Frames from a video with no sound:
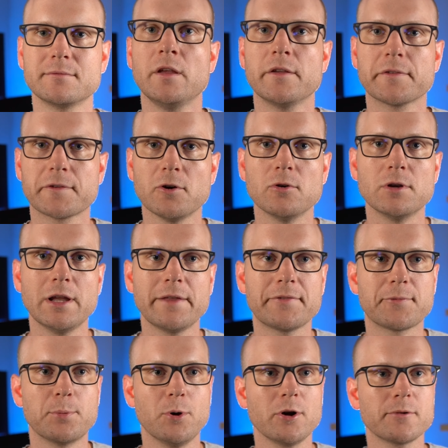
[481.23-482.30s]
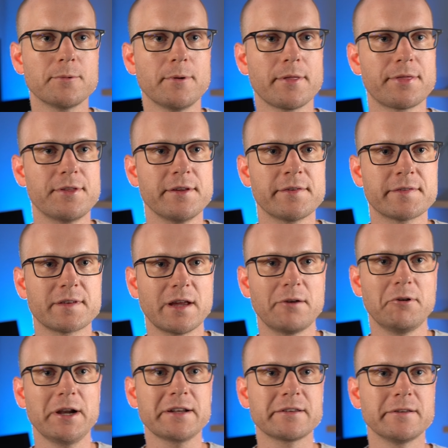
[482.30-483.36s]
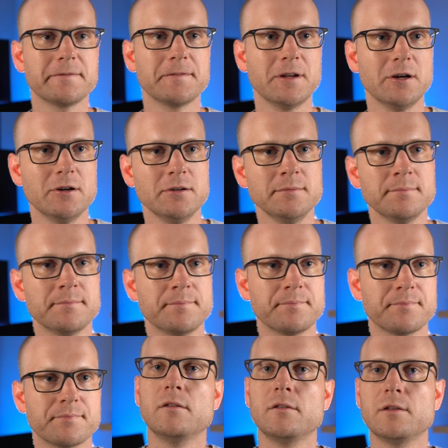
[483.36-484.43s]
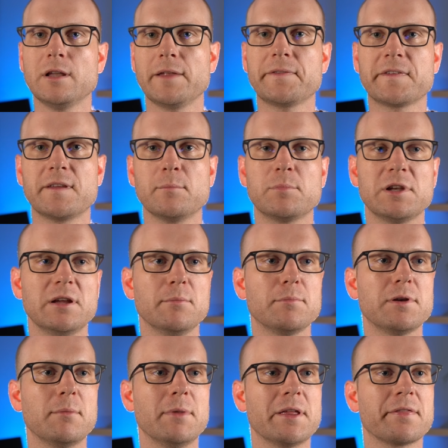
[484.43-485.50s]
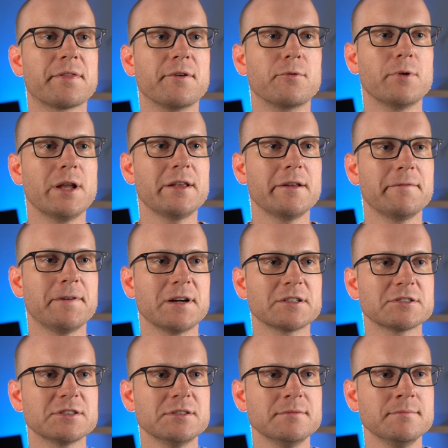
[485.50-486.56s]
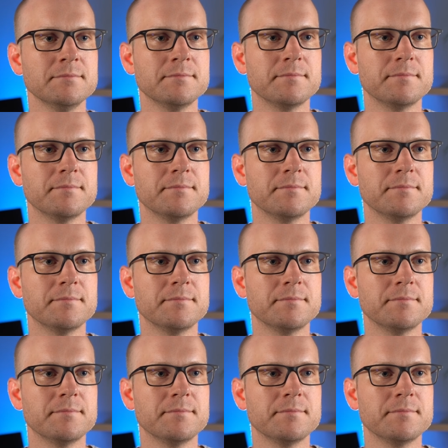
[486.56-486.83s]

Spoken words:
So let's work with this directive now. Let's simply implement the render function.